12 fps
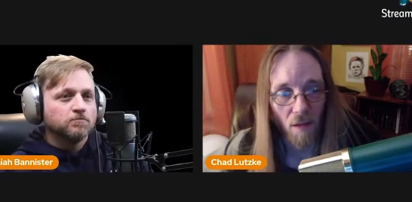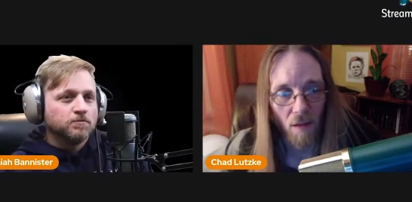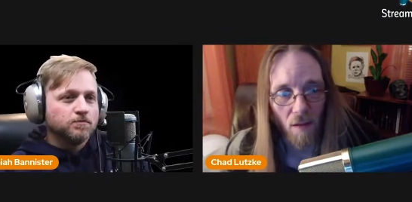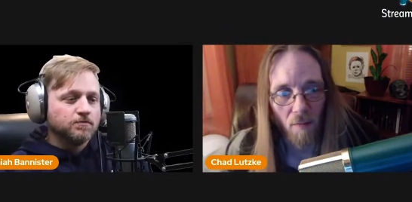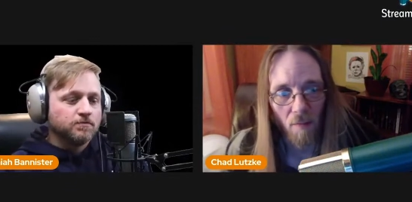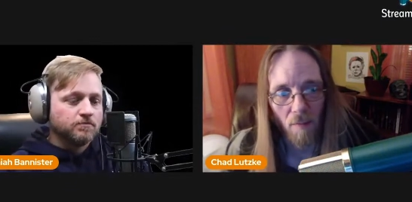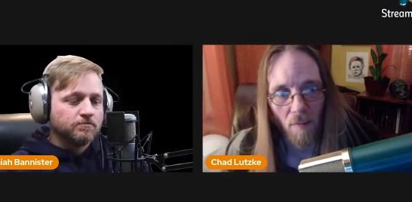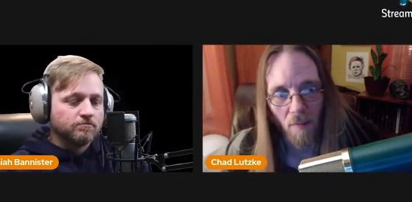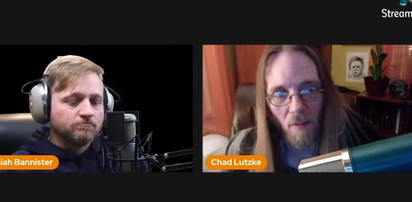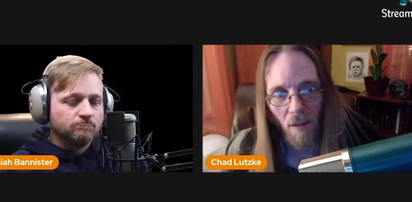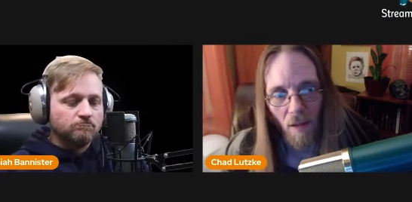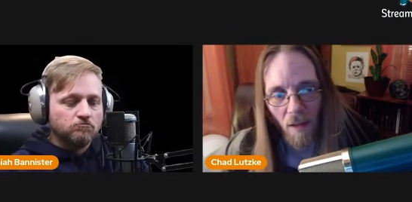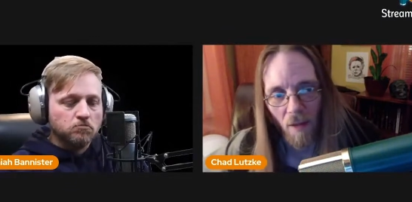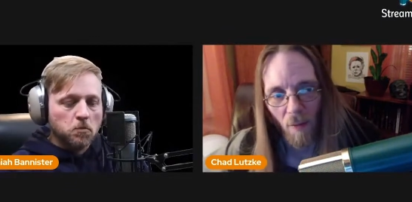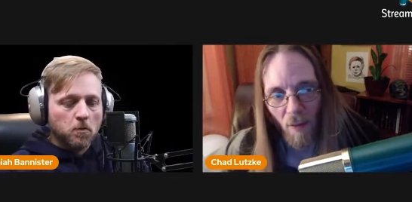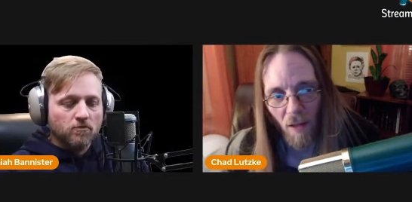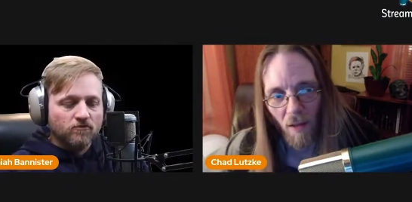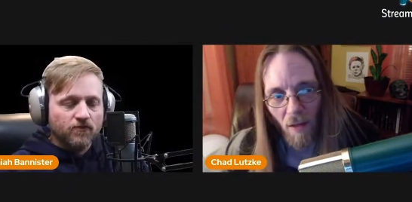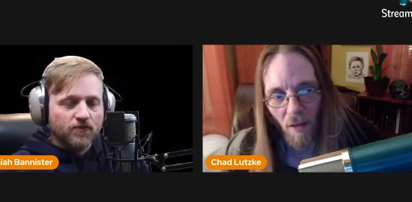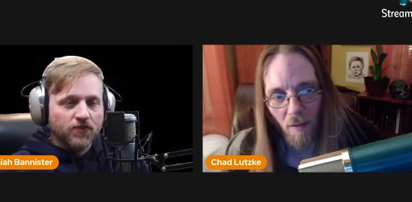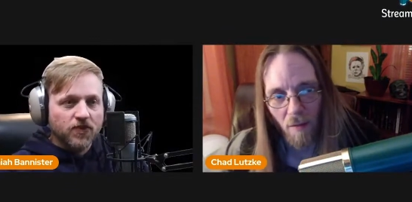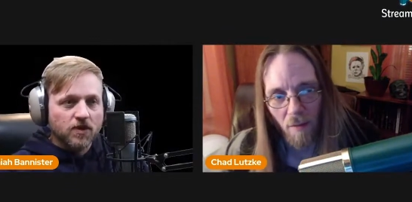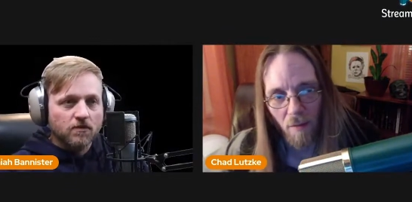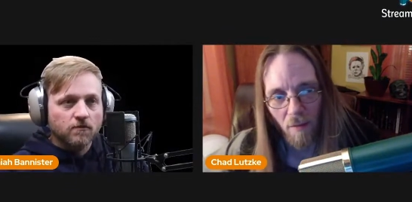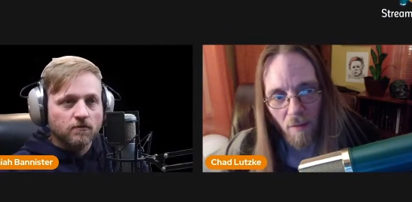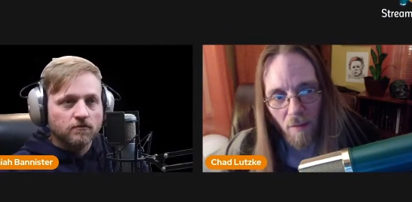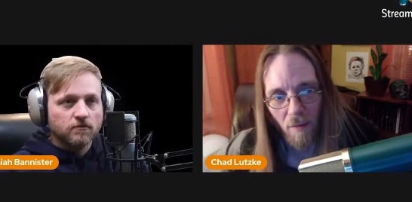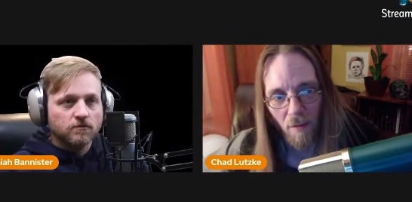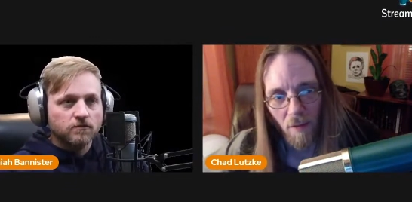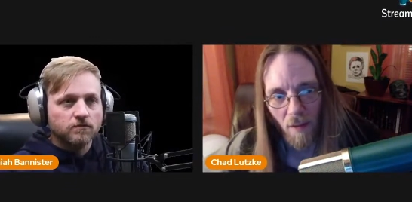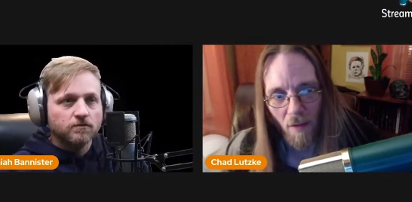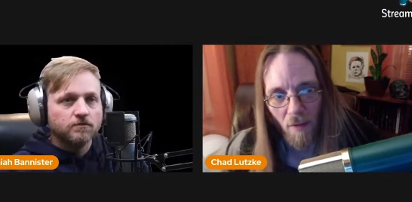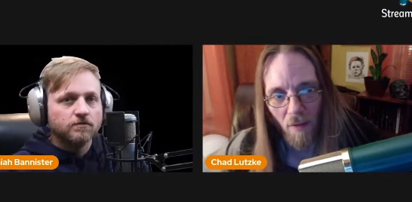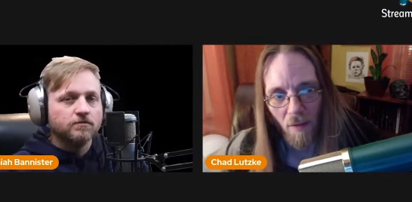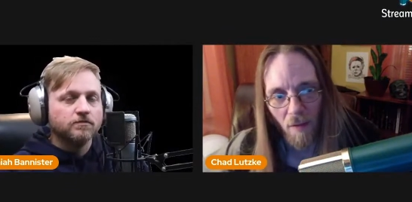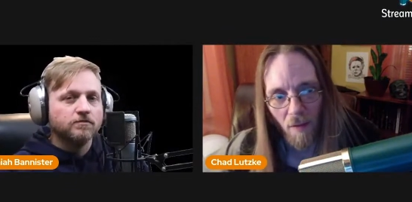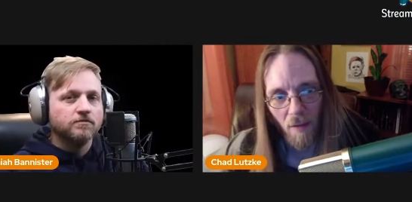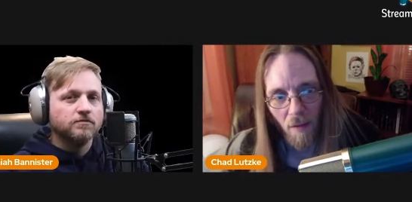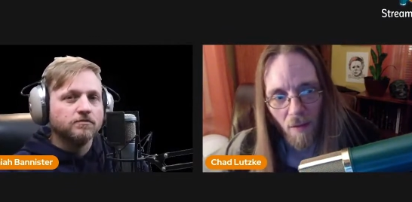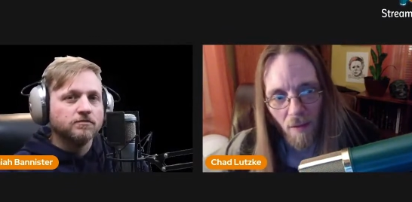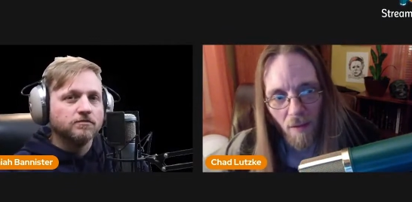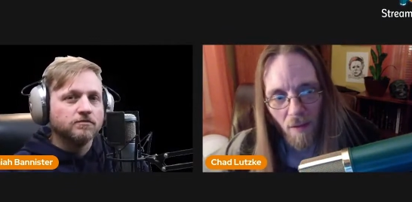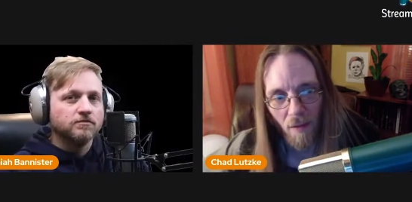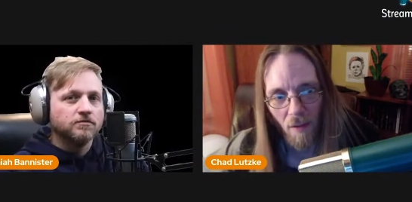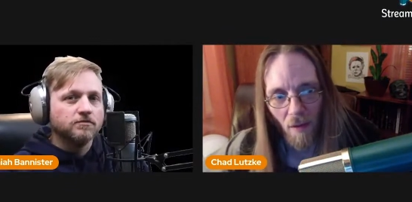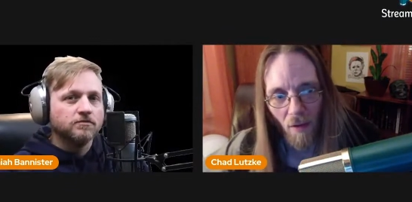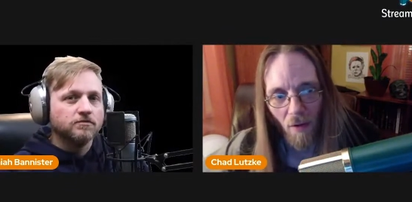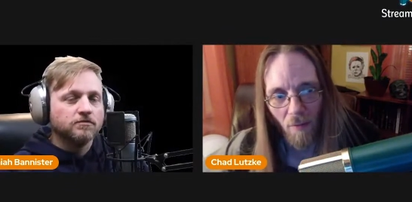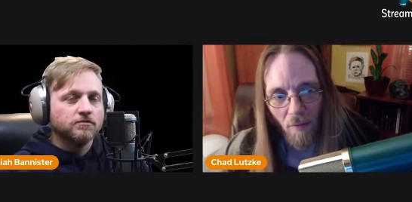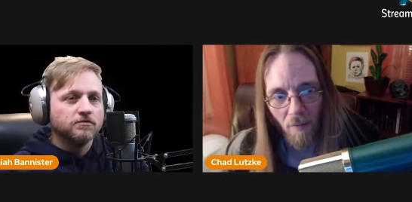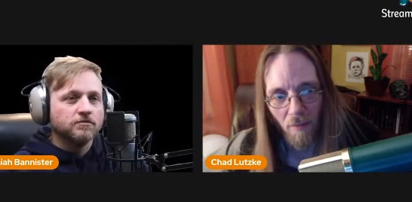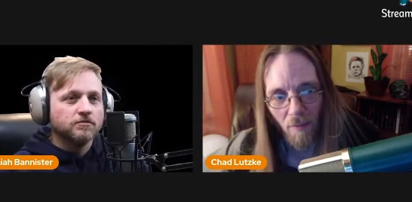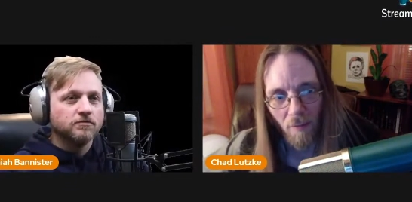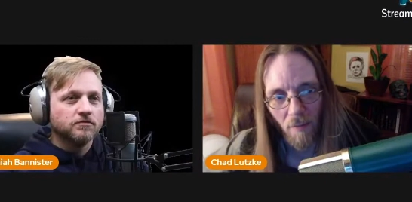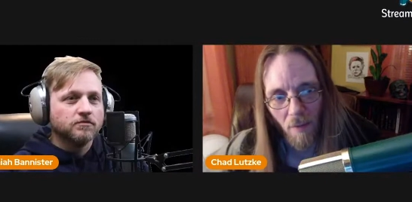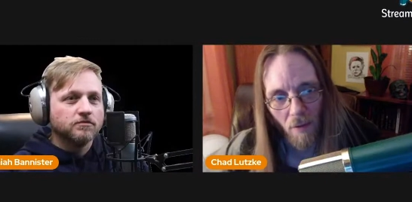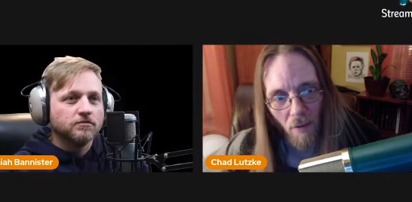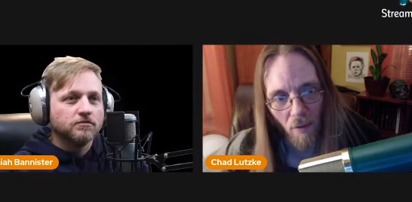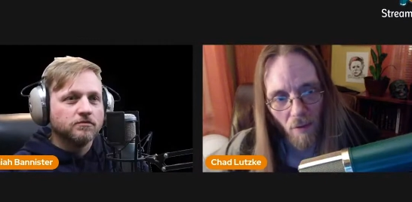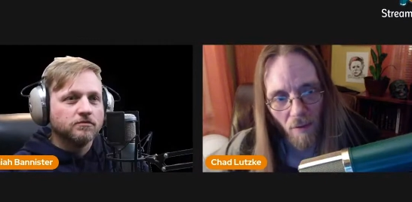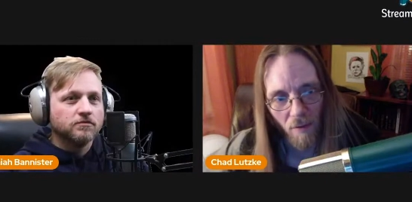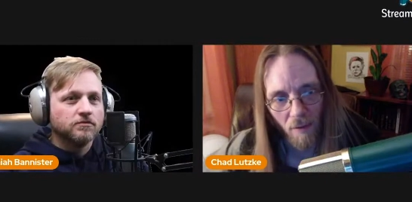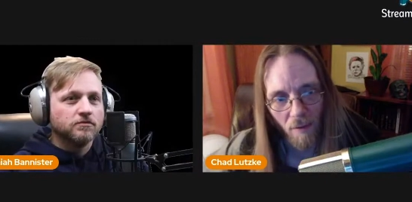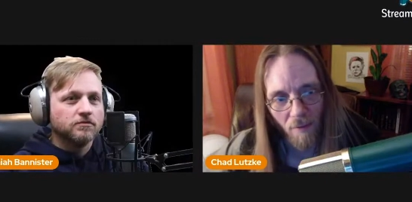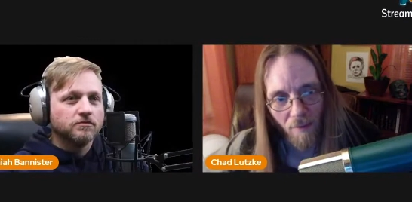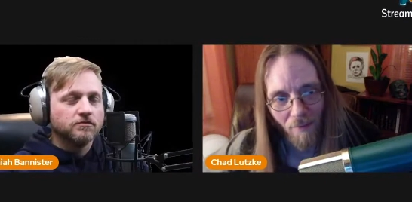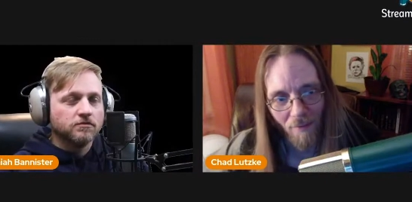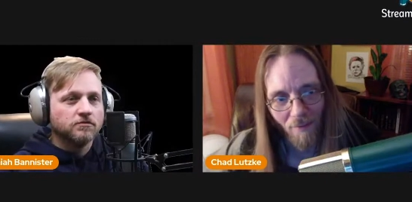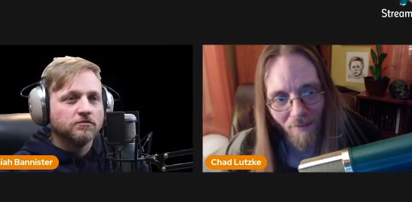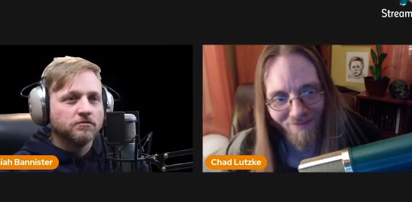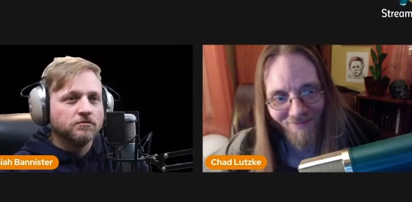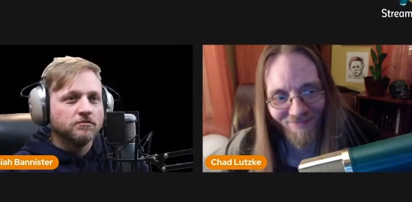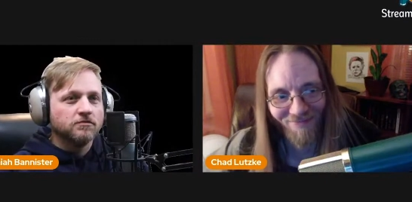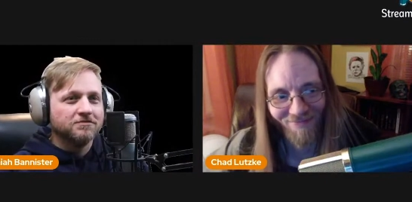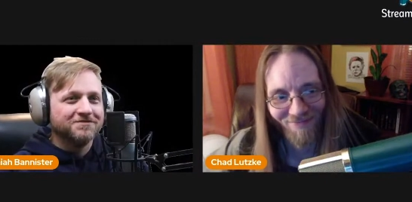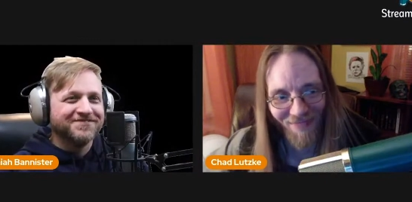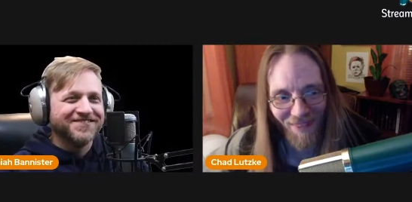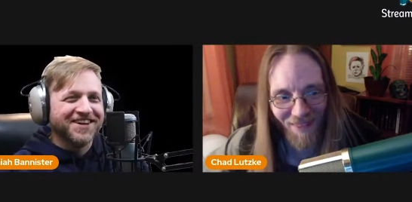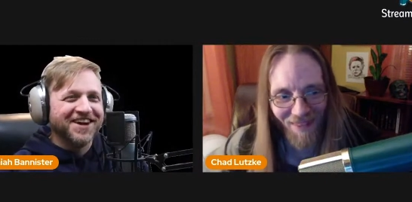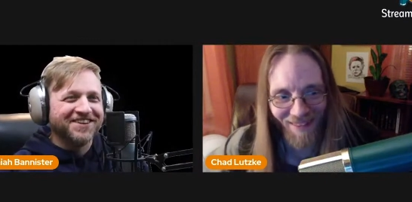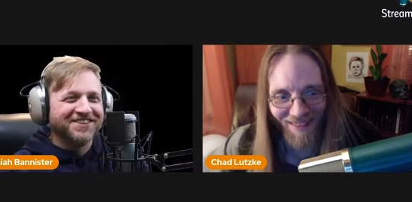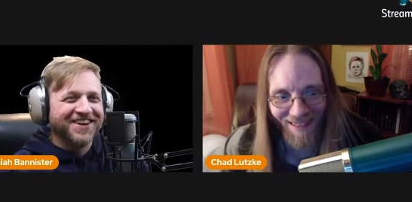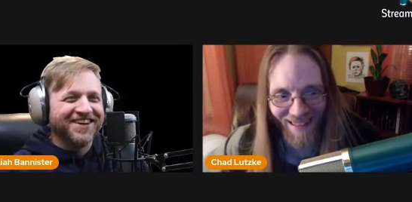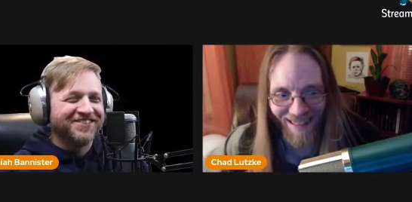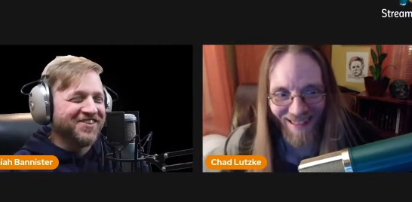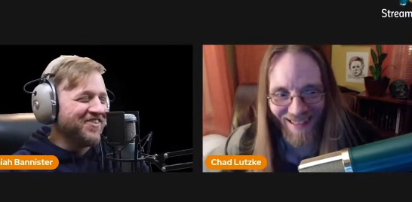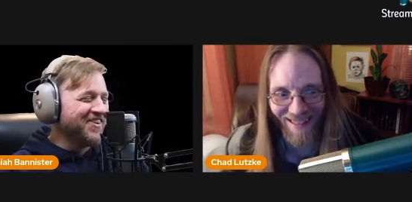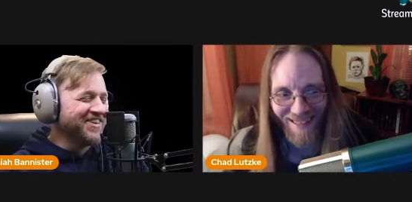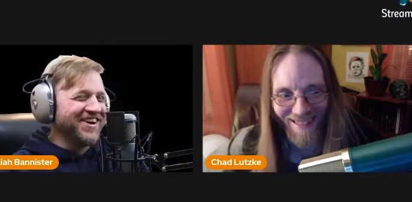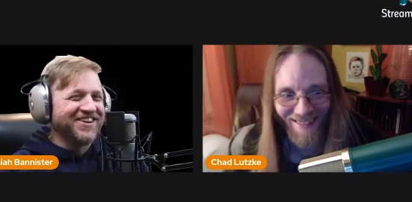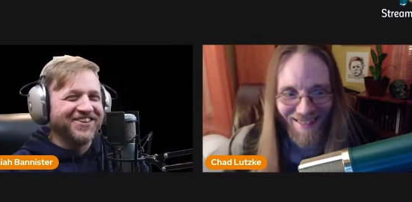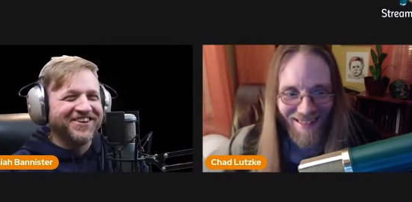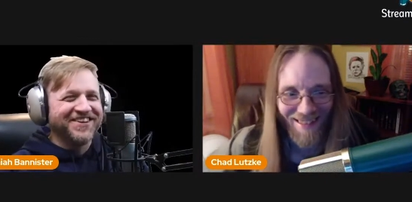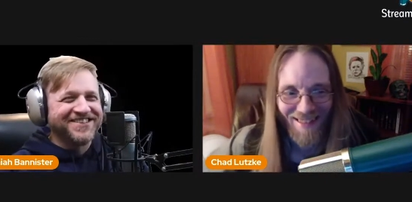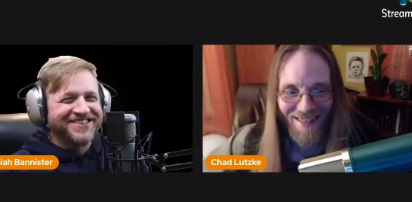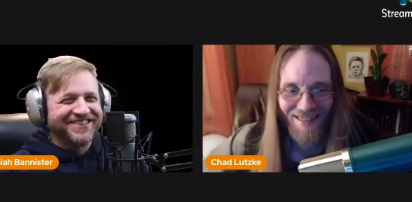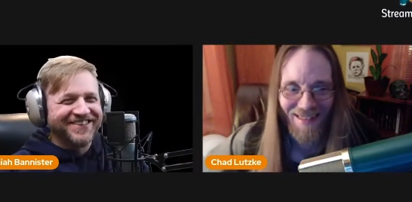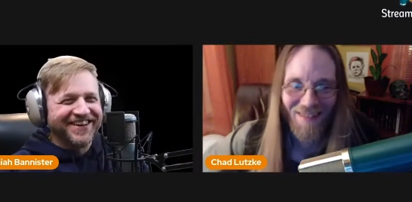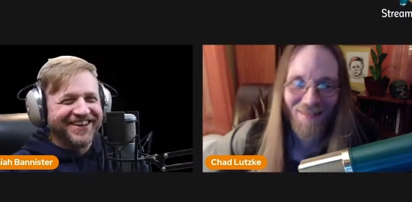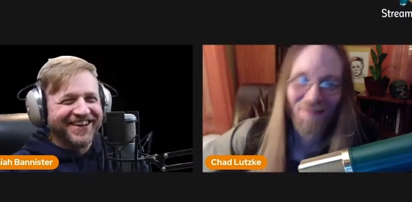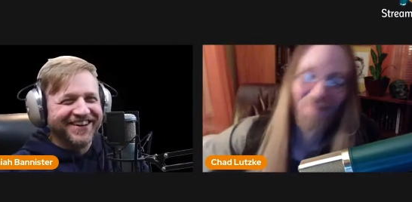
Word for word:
Speaker 1: um and here we are you know in our 30s
Speaker 2: Mm-hmm. Yeah, yeah, we're both in our thirties, dude. Yeah,